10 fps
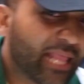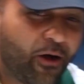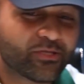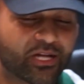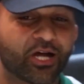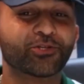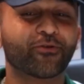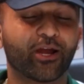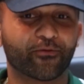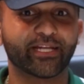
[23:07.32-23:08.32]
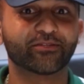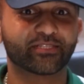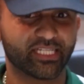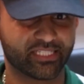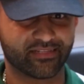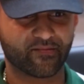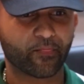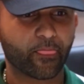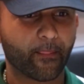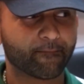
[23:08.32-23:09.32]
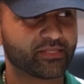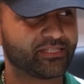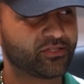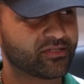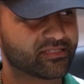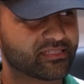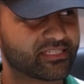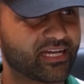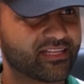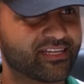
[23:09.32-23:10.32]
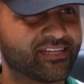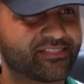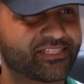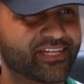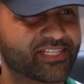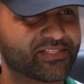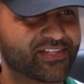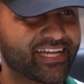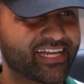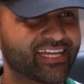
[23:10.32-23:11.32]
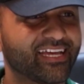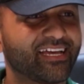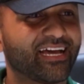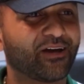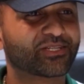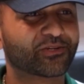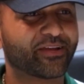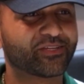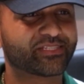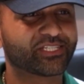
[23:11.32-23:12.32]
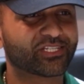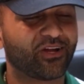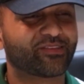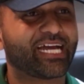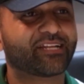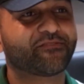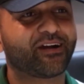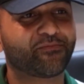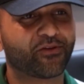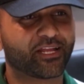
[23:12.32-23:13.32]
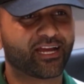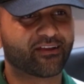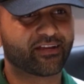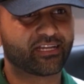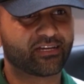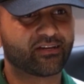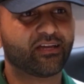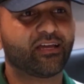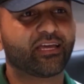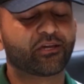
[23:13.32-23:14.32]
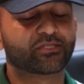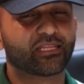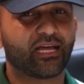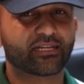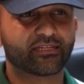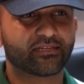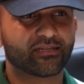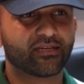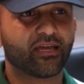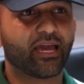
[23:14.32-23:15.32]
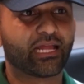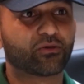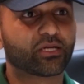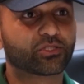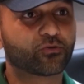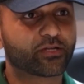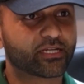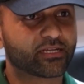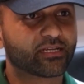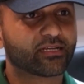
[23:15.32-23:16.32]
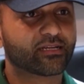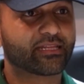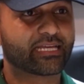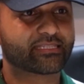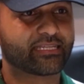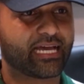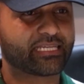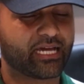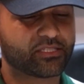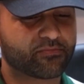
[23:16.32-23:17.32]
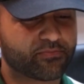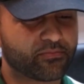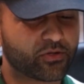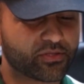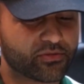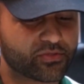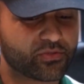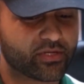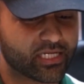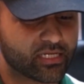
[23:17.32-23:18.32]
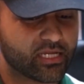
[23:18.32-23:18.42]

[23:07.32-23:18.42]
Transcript: I was on an underground radio station. Did you guys know that? I was on a radio station called 95.9 Radio. It was in Lauderdale, and I was on Twitter. I used to promote it through Twitter.